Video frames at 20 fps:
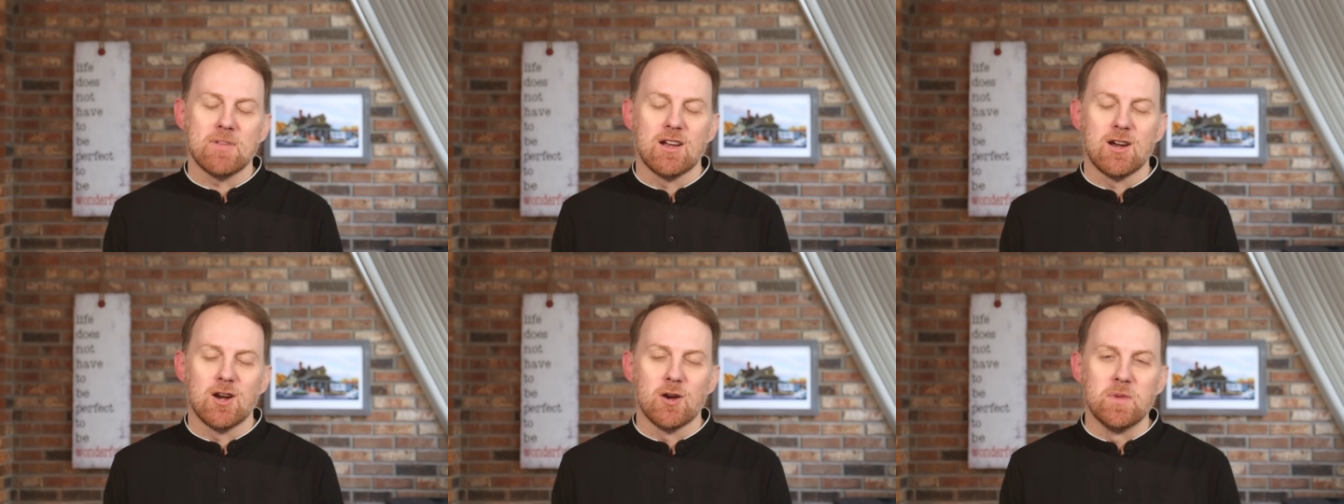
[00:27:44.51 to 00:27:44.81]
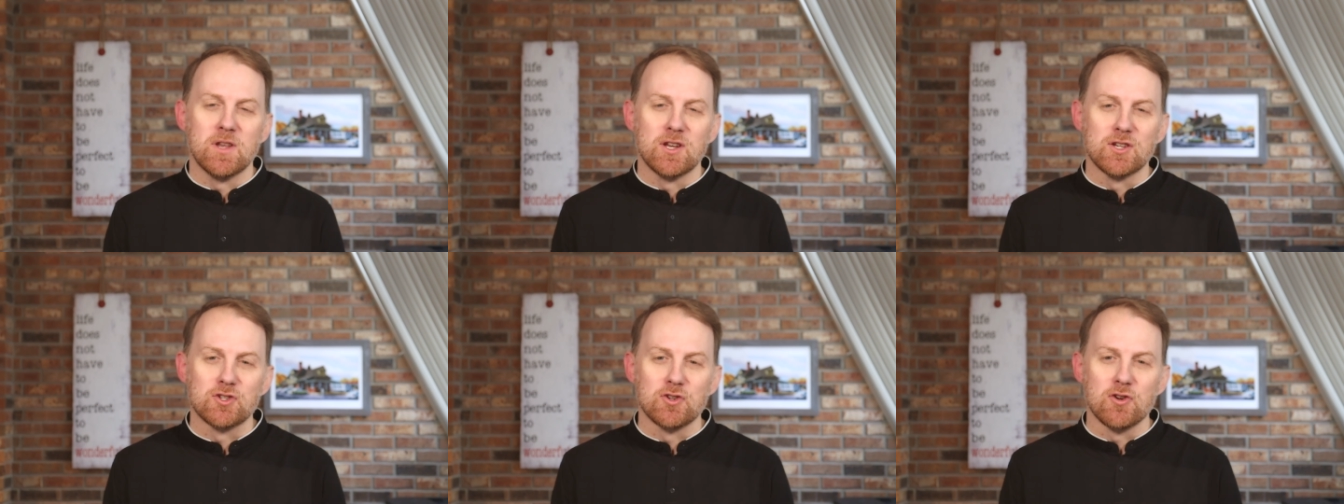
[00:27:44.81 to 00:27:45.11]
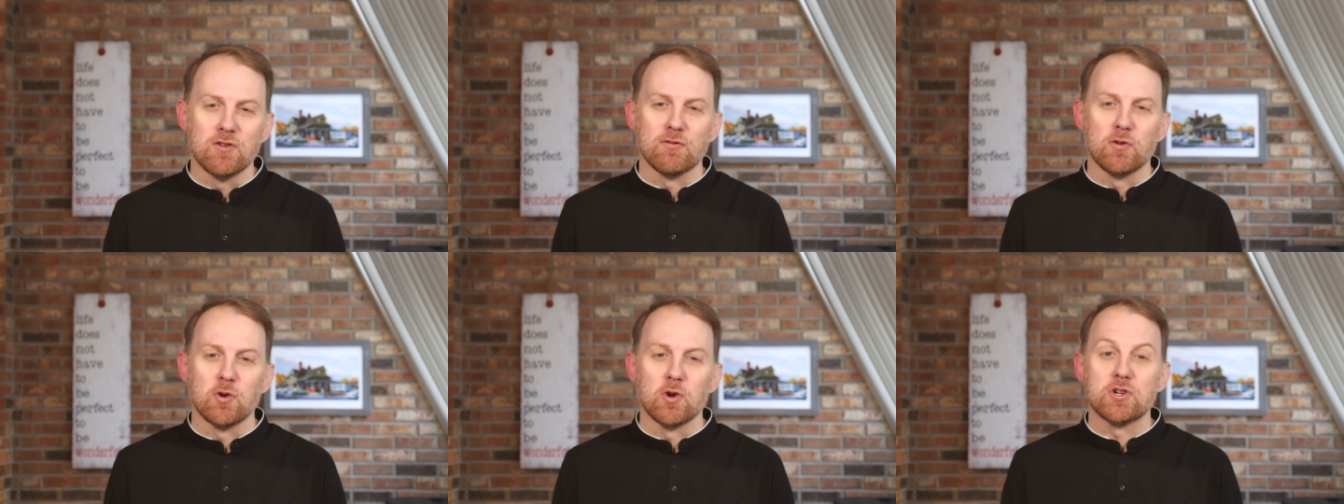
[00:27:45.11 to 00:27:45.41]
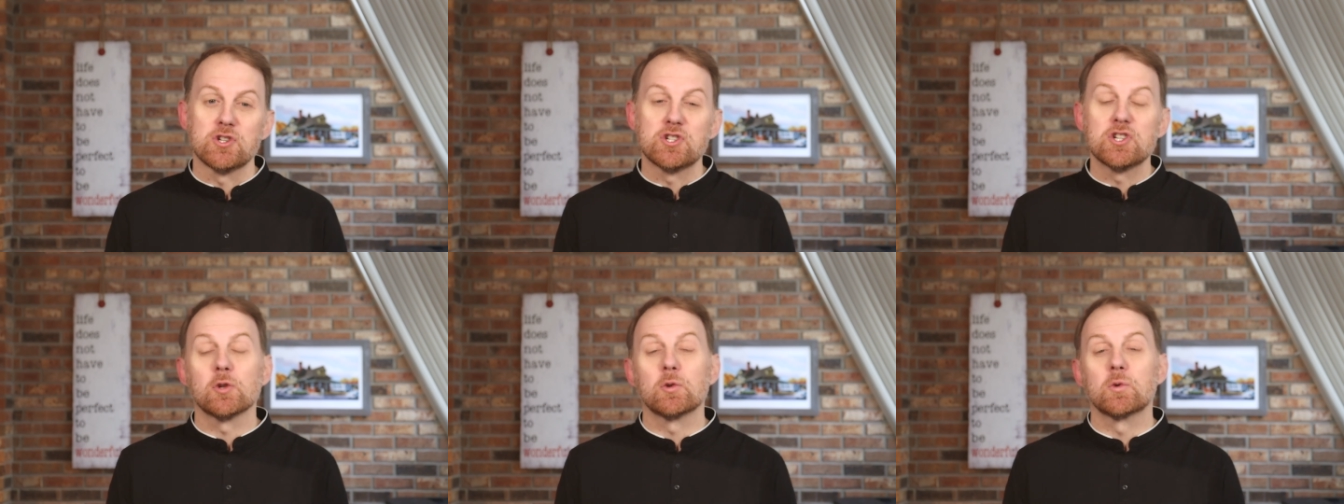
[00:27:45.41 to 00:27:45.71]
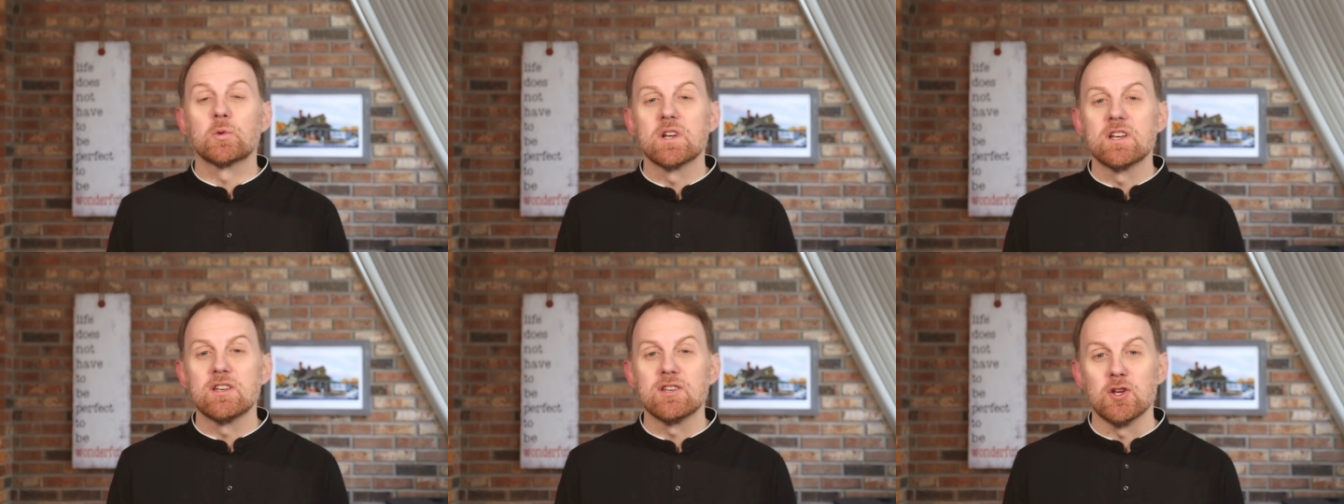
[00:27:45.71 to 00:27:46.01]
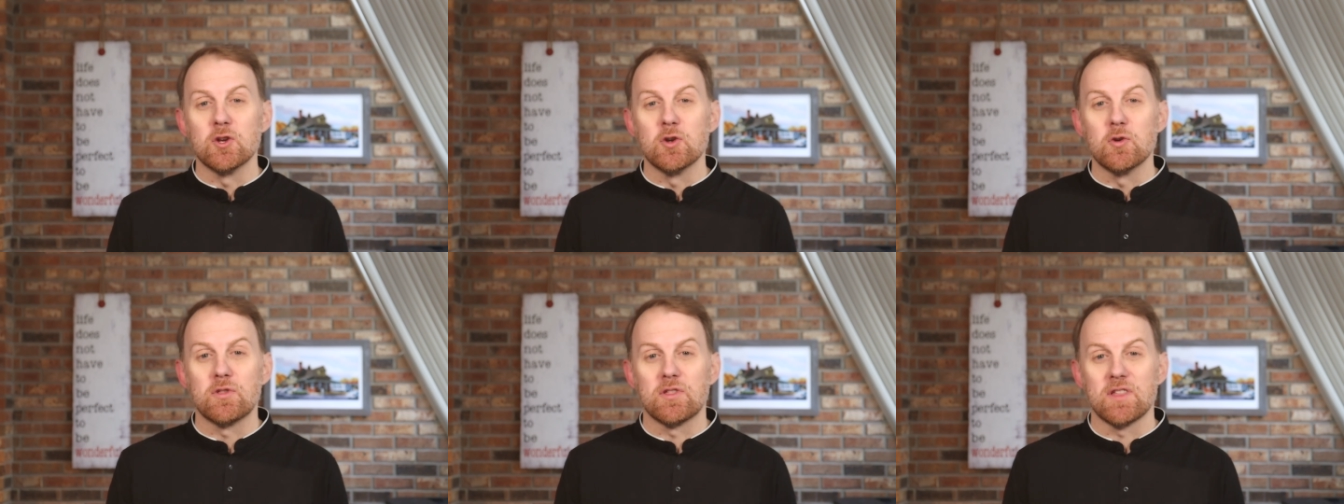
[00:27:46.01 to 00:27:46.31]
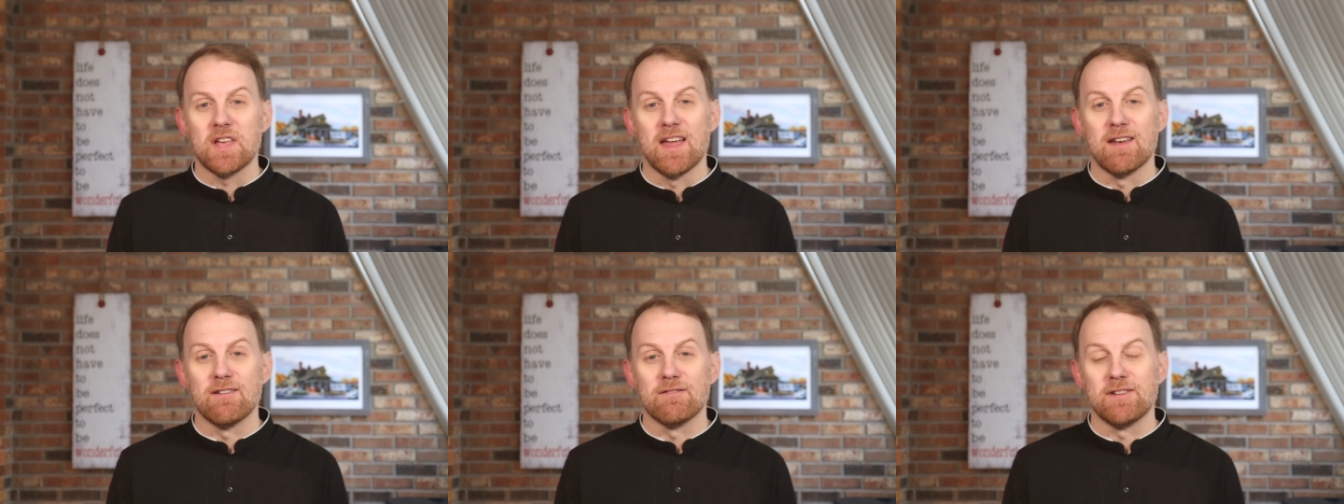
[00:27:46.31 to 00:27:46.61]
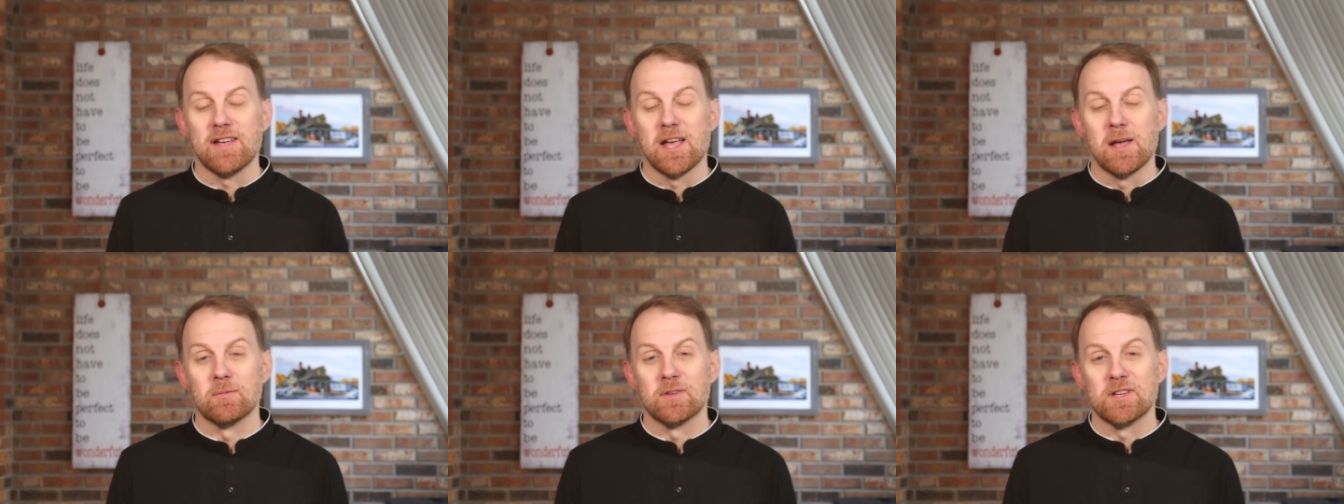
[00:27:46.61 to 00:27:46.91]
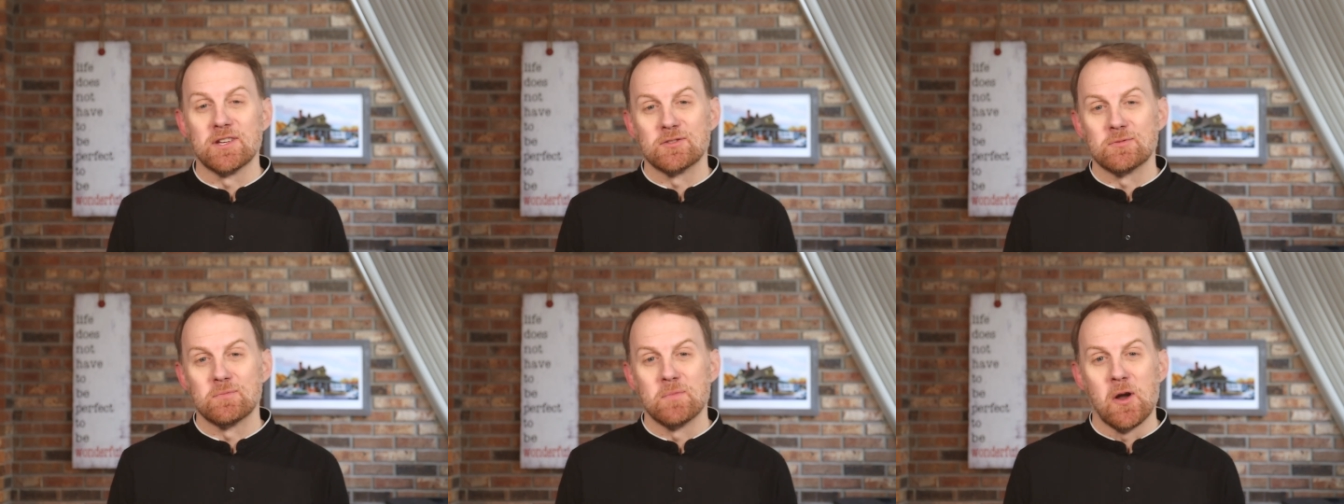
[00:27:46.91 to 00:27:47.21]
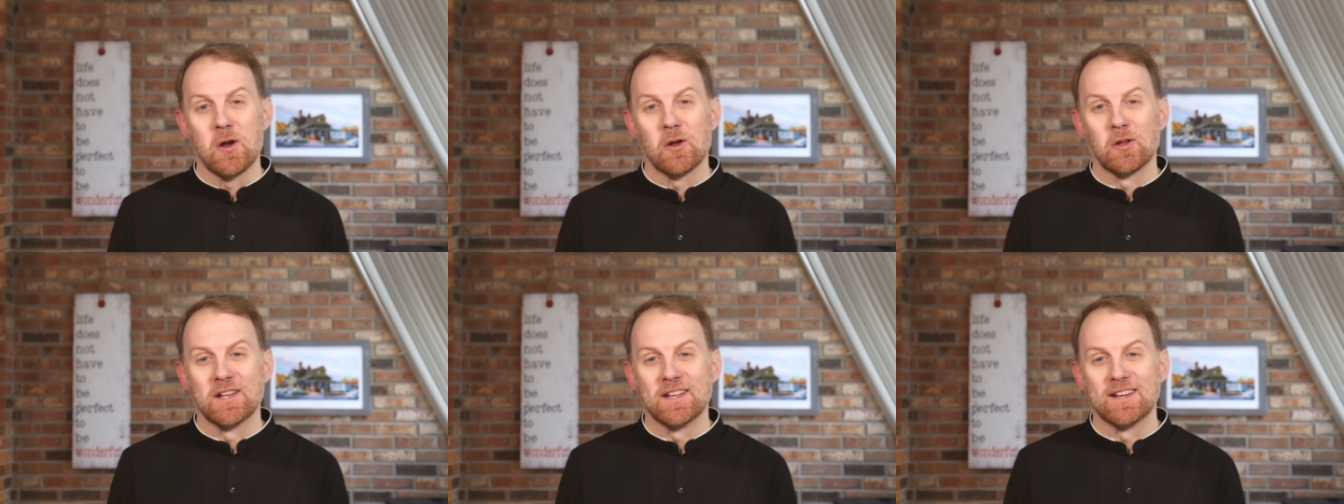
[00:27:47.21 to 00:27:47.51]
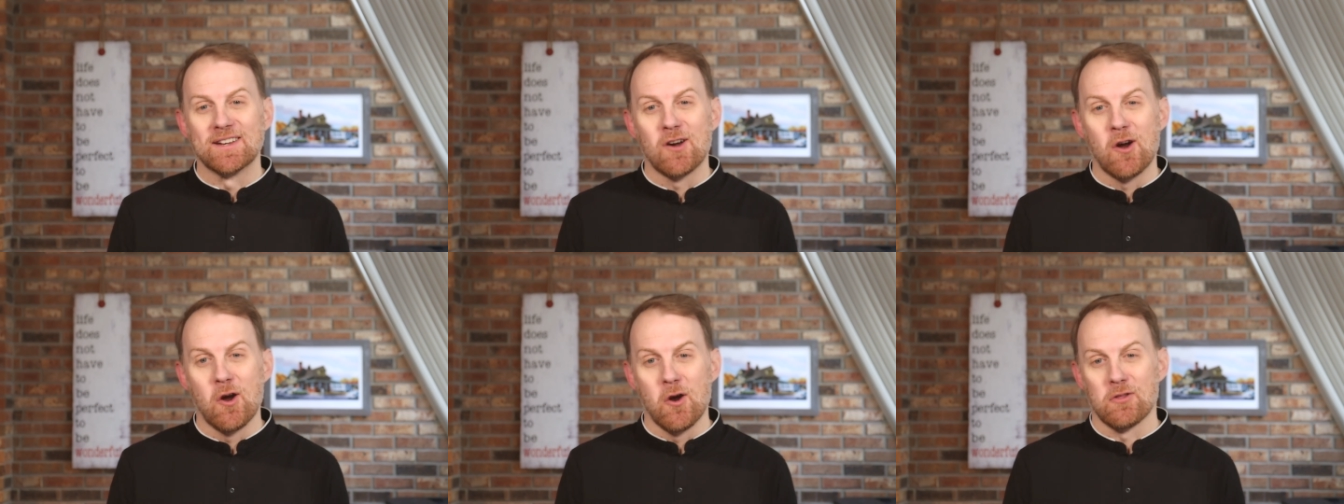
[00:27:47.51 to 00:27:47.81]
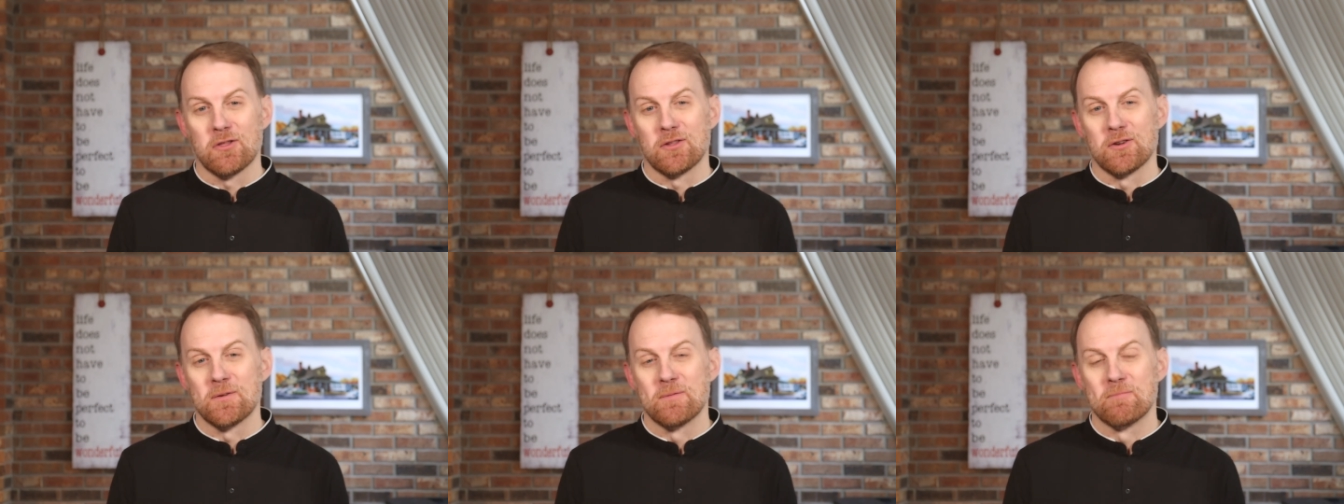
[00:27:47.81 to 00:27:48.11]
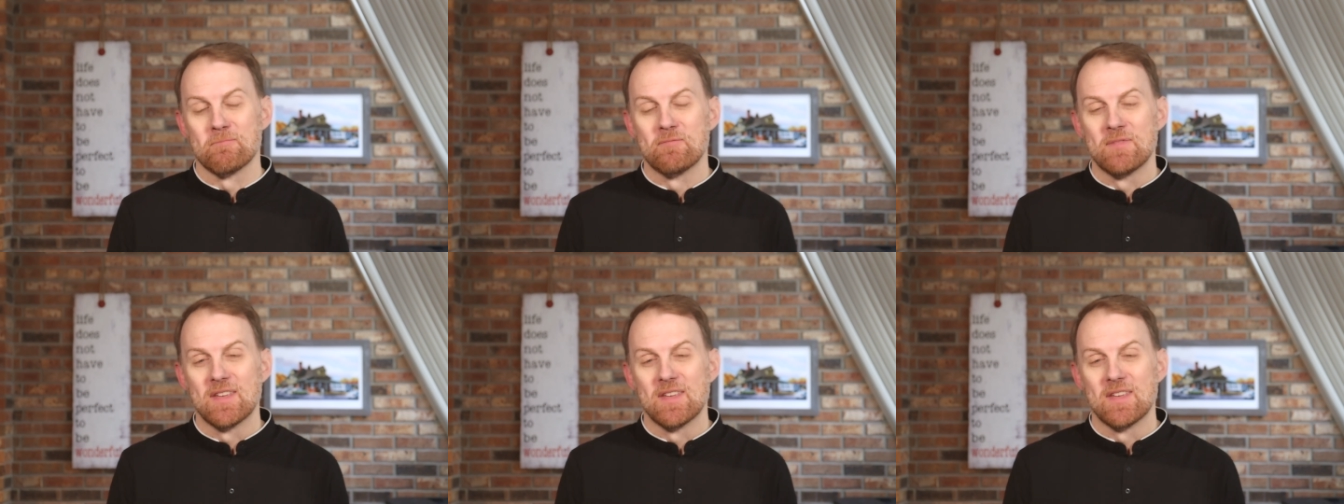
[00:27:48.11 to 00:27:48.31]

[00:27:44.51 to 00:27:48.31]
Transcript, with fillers: our Minister for Children, Youth, and Families, Marilyn Arthur.